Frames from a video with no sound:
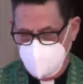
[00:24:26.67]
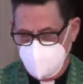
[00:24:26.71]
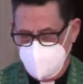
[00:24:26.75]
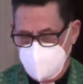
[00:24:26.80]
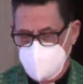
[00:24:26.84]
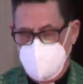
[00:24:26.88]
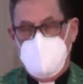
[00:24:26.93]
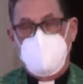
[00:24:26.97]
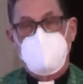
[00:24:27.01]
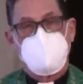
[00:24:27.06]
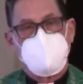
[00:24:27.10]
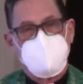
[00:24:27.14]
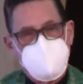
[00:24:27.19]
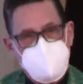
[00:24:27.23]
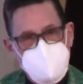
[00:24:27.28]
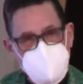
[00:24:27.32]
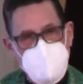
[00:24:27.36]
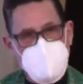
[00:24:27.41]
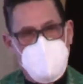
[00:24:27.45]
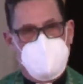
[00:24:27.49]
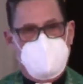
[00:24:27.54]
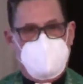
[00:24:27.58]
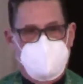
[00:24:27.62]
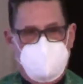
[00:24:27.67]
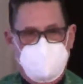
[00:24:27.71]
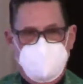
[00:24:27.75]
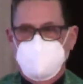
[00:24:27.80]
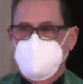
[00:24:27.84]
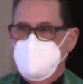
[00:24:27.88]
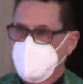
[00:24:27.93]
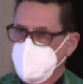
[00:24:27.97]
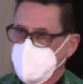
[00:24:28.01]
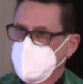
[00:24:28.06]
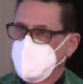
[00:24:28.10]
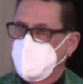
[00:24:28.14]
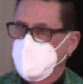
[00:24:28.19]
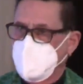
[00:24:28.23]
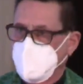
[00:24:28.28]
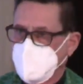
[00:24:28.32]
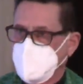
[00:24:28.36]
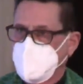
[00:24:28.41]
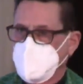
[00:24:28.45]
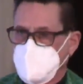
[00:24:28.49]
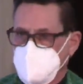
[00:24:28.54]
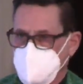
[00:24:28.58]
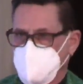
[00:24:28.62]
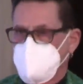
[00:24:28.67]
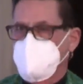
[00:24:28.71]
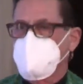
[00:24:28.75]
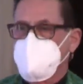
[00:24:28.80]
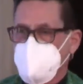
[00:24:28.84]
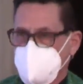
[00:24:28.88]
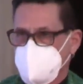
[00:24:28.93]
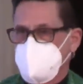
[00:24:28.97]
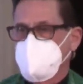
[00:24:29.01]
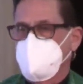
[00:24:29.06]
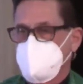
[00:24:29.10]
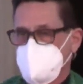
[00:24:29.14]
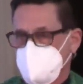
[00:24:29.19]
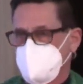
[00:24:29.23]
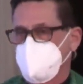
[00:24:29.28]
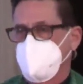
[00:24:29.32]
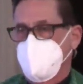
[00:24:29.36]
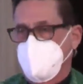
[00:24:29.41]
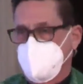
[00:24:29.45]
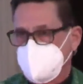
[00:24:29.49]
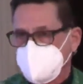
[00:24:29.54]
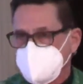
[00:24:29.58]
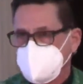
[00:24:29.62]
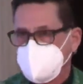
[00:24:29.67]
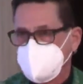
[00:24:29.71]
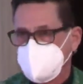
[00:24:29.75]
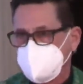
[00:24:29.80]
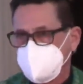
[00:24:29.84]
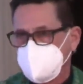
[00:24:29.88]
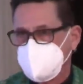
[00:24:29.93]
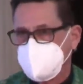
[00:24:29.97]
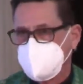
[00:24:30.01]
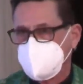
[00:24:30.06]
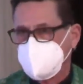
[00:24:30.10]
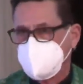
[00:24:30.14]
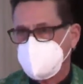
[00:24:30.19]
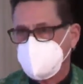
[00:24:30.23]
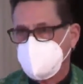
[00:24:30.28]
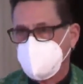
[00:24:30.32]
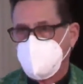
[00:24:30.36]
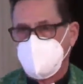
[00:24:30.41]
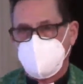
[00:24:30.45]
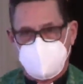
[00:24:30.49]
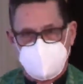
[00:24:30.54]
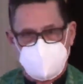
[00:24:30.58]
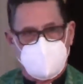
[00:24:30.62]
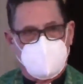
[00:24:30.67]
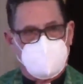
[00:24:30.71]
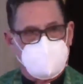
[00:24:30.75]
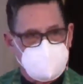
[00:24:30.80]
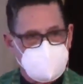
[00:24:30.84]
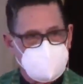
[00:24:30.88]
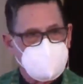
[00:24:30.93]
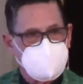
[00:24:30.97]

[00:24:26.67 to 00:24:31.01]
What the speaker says: Now that is disrespect, I thought.